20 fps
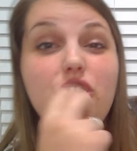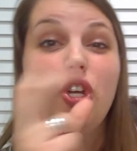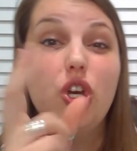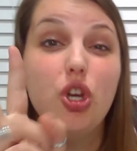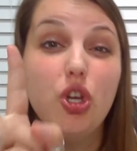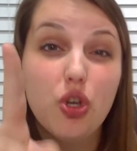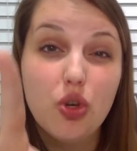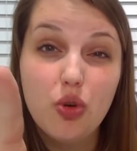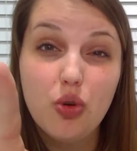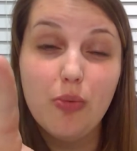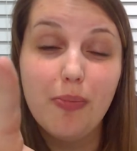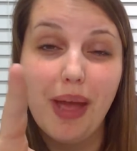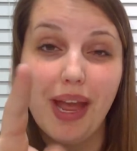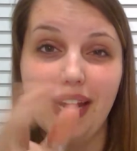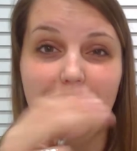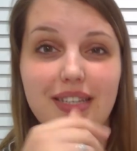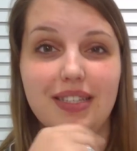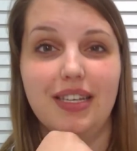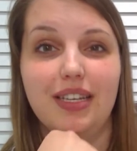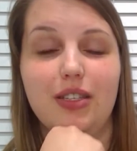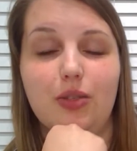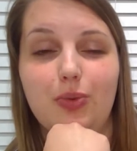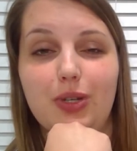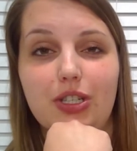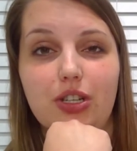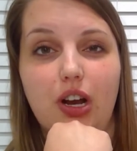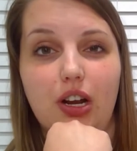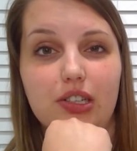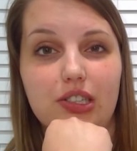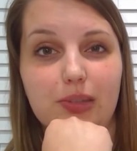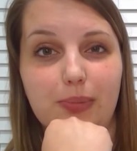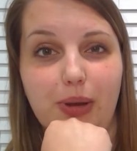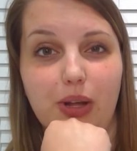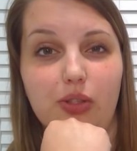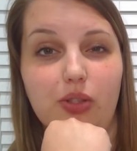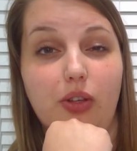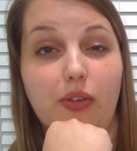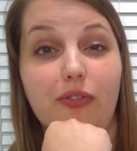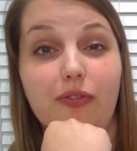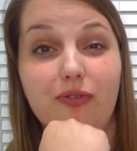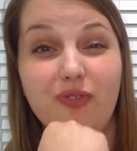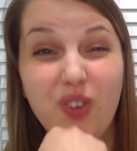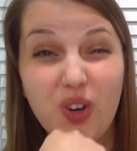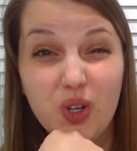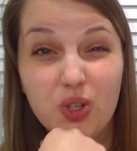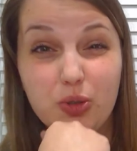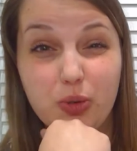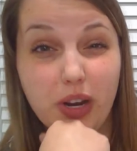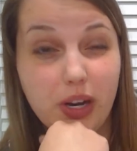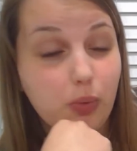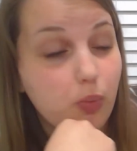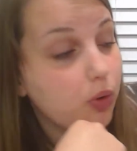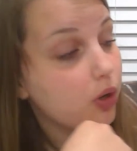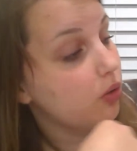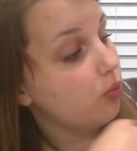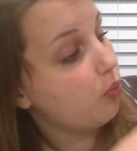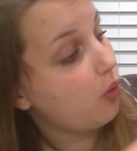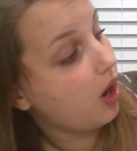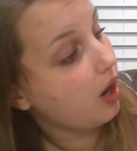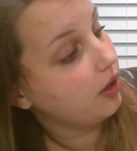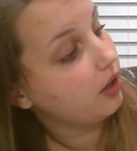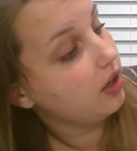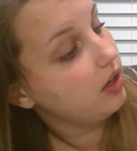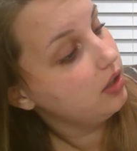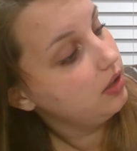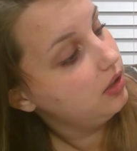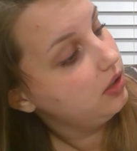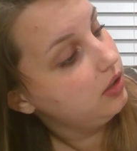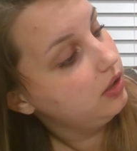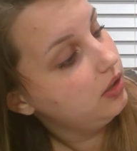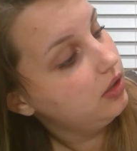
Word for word: two magazines we talked about the first grade word water.